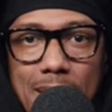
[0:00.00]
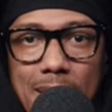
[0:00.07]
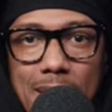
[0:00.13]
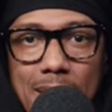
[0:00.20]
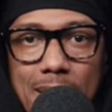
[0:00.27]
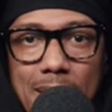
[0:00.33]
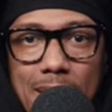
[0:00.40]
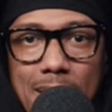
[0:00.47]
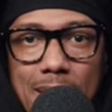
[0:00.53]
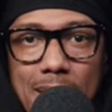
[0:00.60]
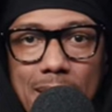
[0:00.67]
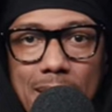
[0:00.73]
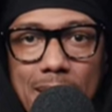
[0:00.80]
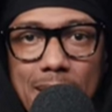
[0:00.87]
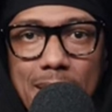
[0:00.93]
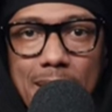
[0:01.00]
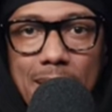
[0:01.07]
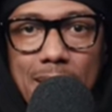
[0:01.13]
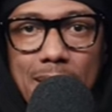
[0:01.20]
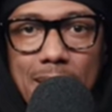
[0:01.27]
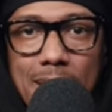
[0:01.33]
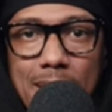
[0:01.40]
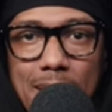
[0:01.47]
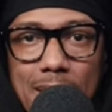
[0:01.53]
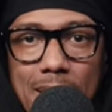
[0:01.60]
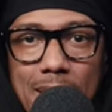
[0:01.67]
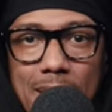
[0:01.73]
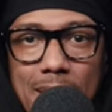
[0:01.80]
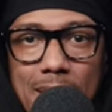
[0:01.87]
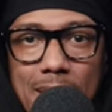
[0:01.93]

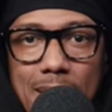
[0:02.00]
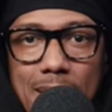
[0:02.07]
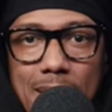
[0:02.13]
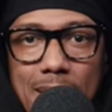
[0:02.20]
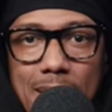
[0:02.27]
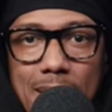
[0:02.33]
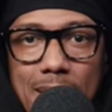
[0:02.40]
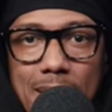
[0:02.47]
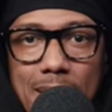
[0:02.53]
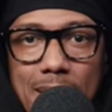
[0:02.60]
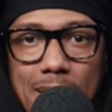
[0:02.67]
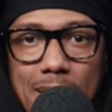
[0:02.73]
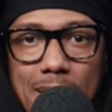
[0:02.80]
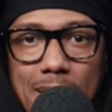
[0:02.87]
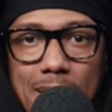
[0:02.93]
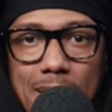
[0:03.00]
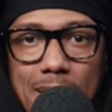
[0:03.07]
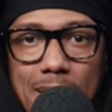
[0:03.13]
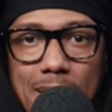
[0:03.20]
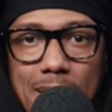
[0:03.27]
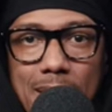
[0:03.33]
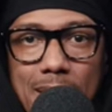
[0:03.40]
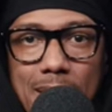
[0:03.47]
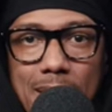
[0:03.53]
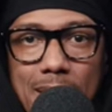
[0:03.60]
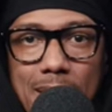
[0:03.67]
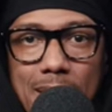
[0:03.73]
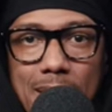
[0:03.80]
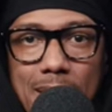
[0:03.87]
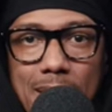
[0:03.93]

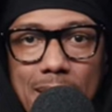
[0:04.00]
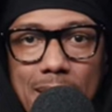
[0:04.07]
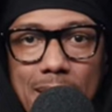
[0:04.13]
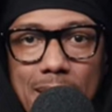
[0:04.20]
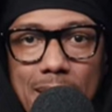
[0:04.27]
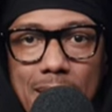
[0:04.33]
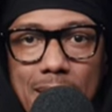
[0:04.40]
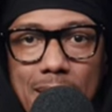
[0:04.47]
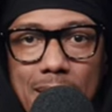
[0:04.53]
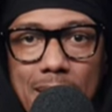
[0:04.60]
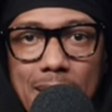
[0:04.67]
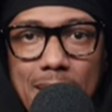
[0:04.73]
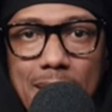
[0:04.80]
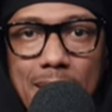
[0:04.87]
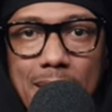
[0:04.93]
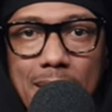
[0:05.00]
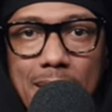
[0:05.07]
This person isn't speaking.